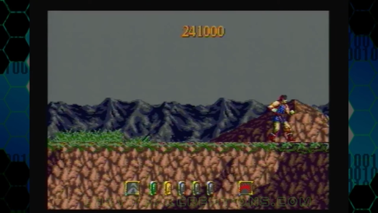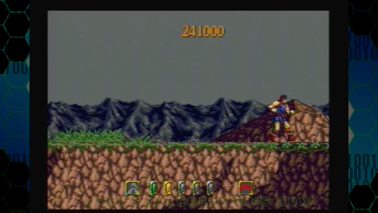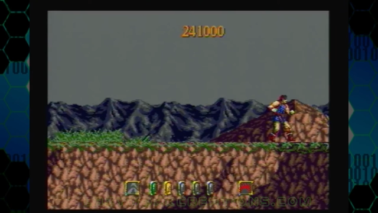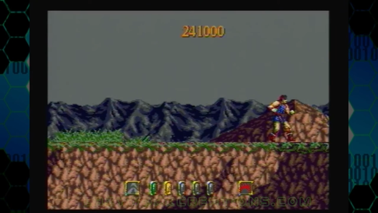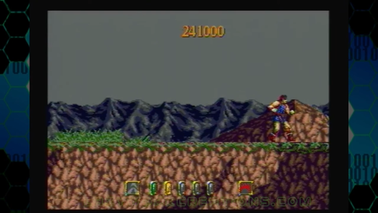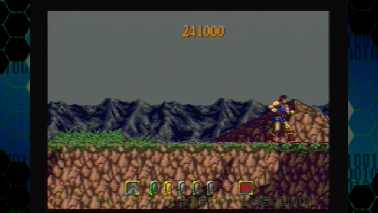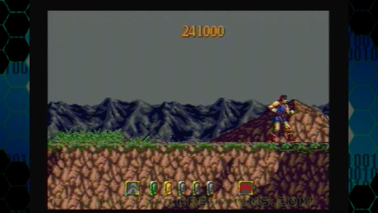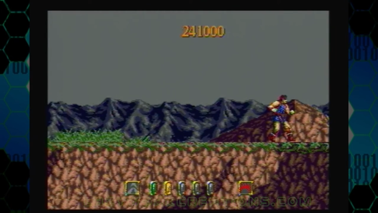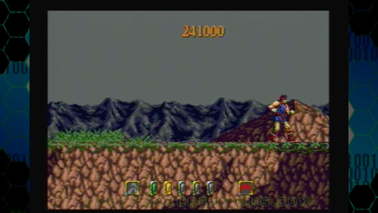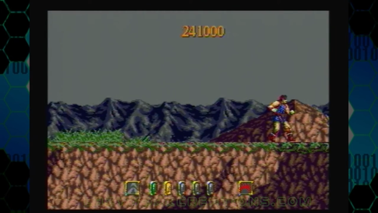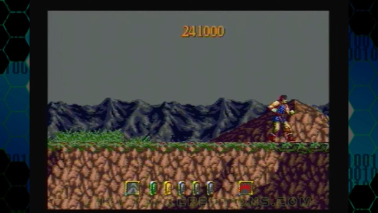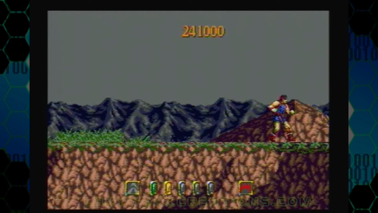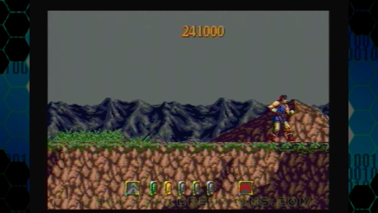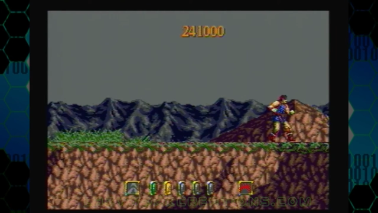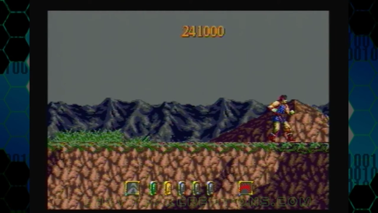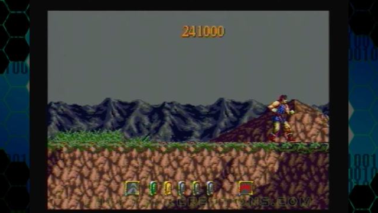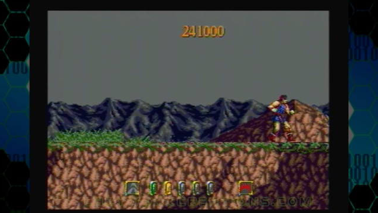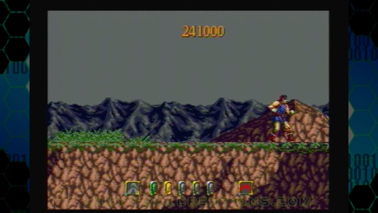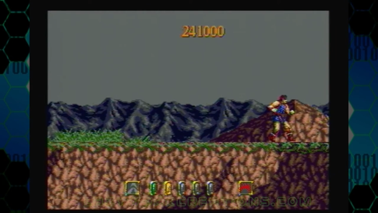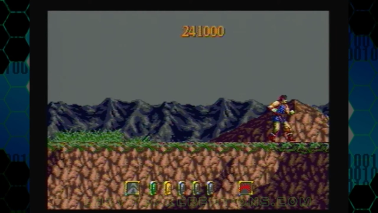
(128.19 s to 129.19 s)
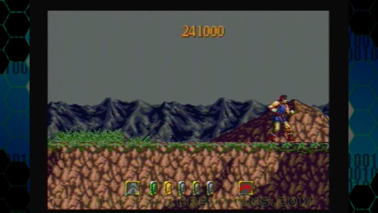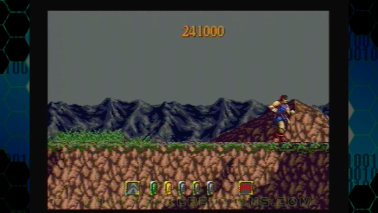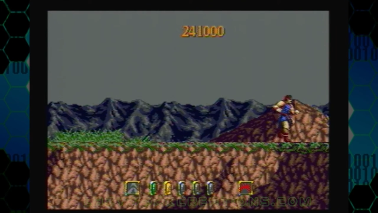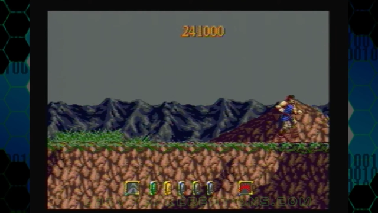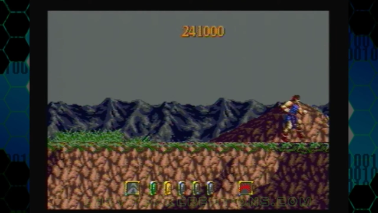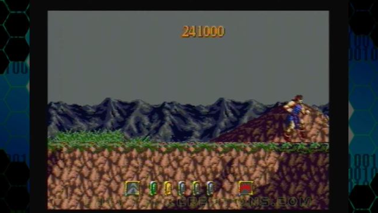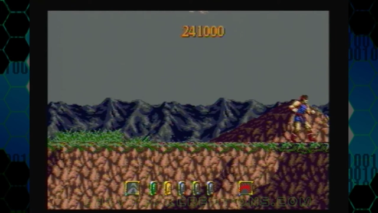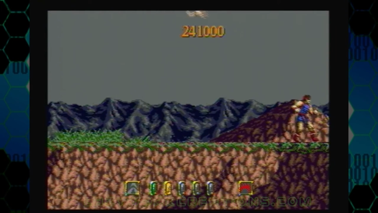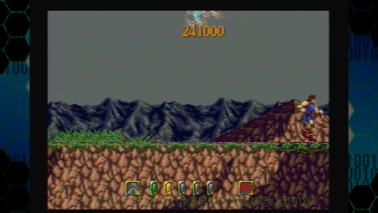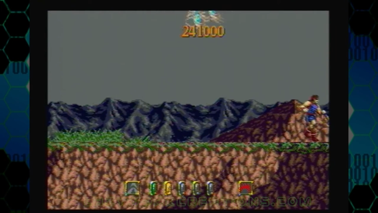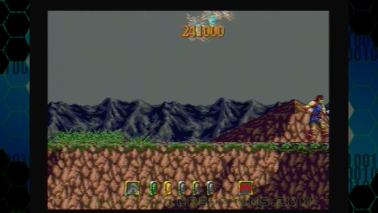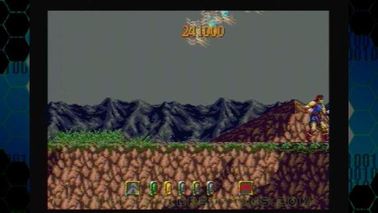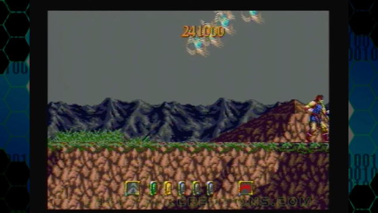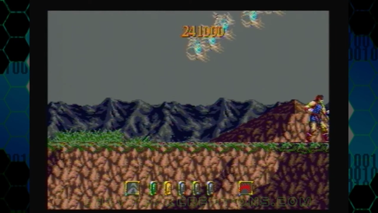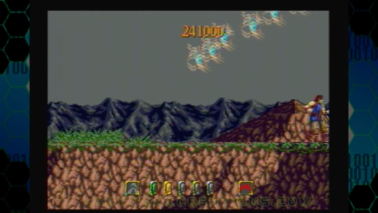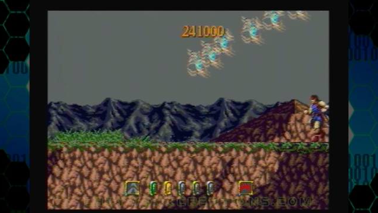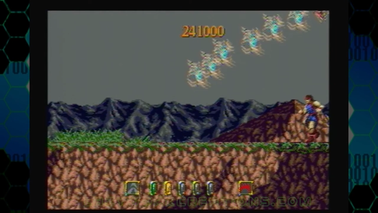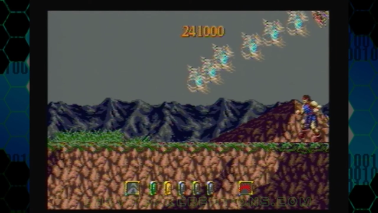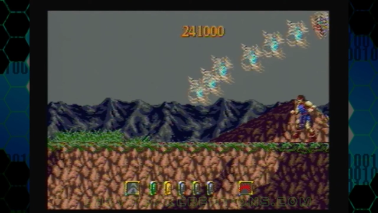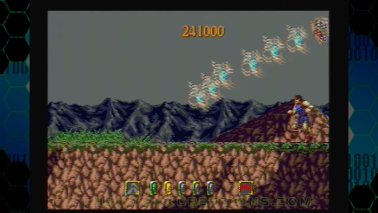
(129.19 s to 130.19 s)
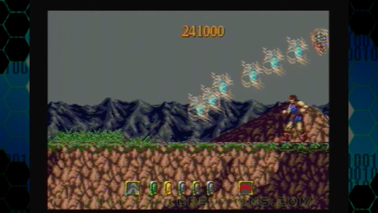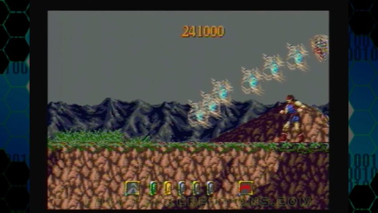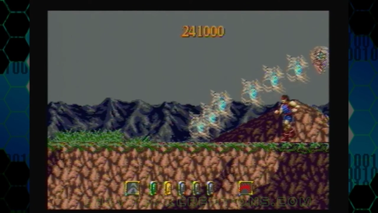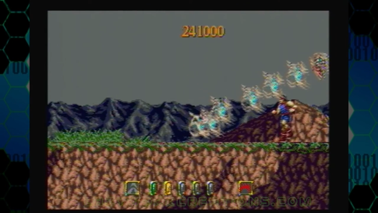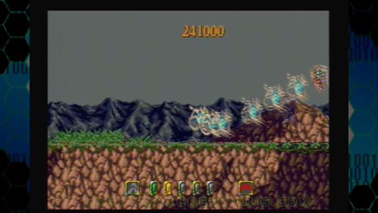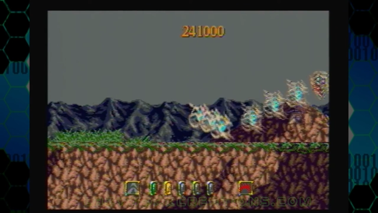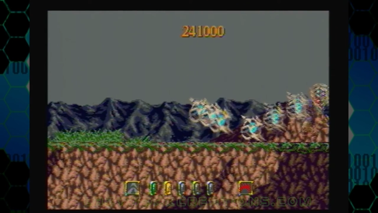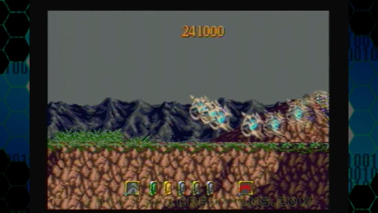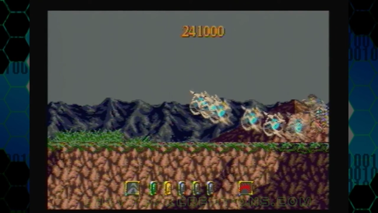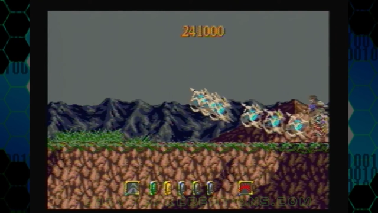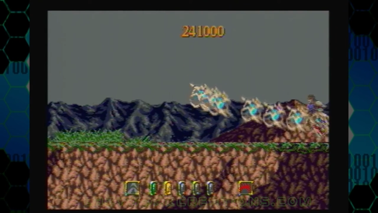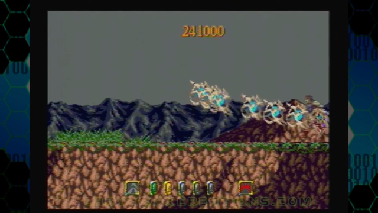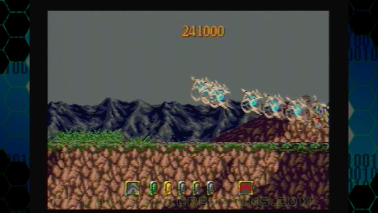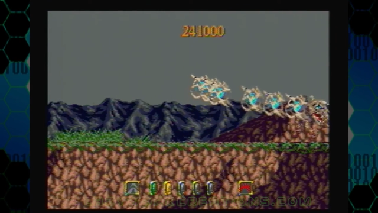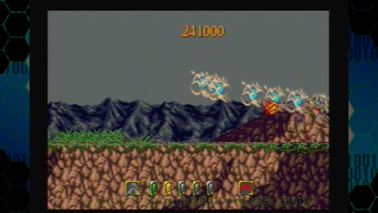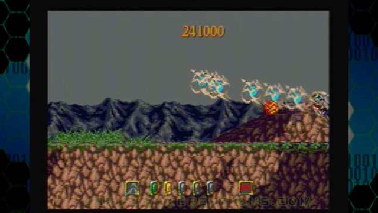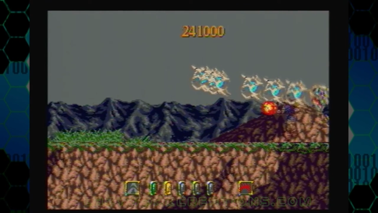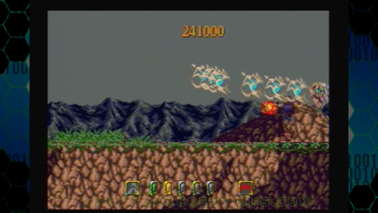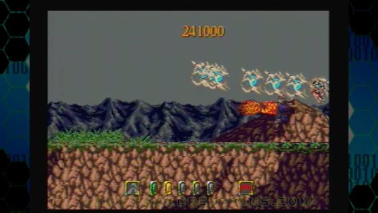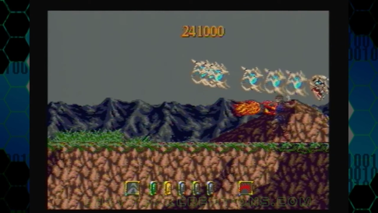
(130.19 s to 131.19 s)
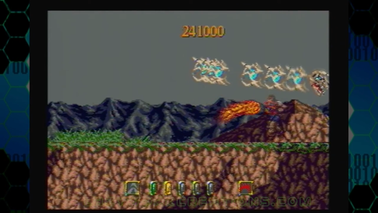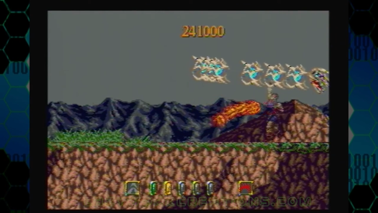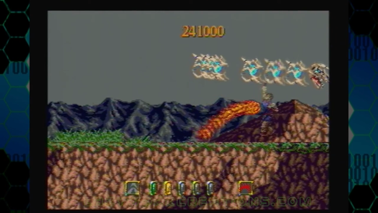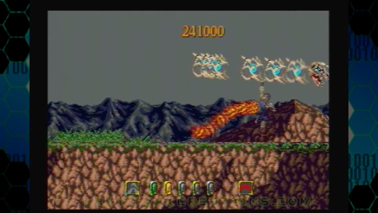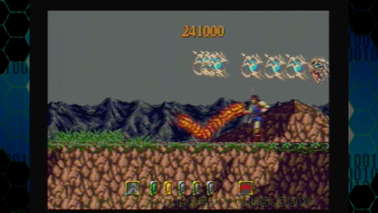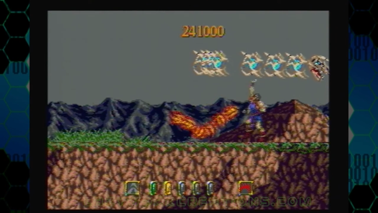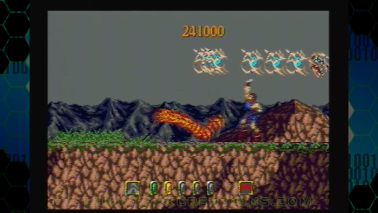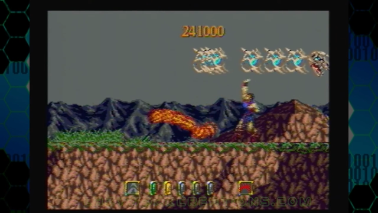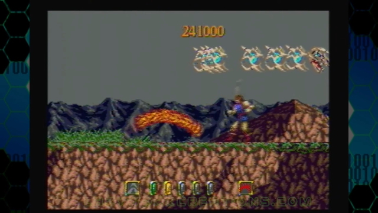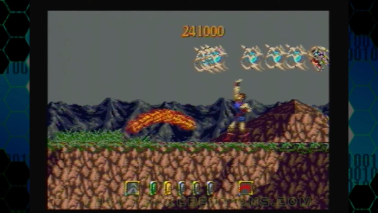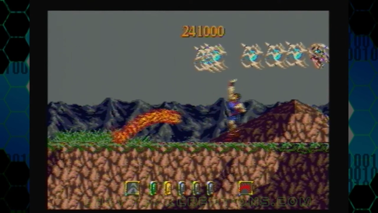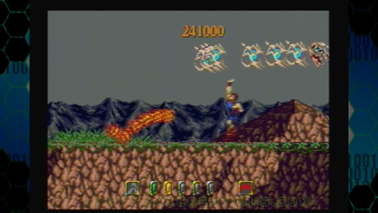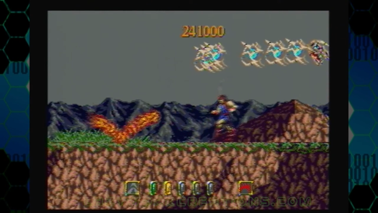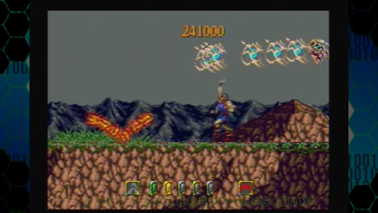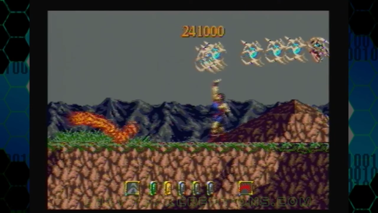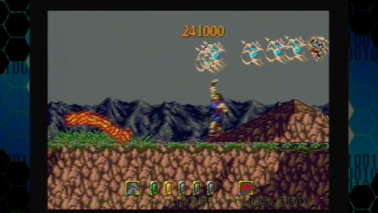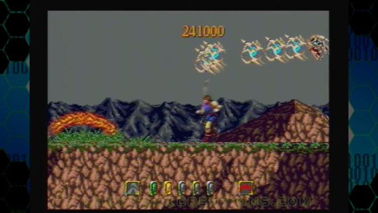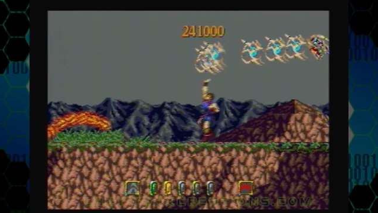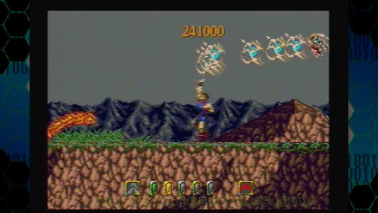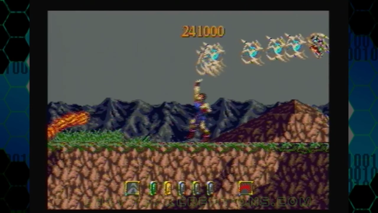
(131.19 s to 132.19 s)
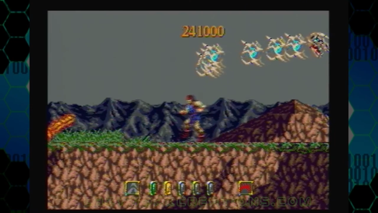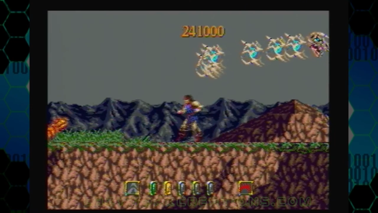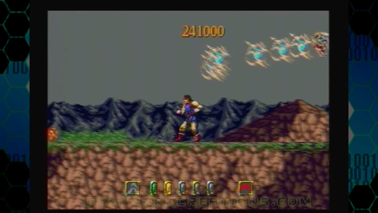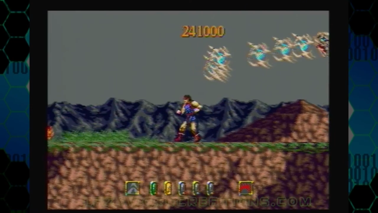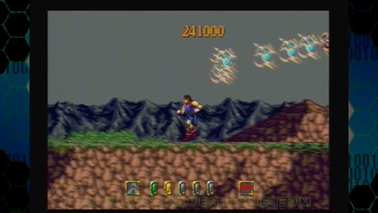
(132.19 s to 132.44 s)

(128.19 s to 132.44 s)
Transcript: Nobody's mouth can be seen.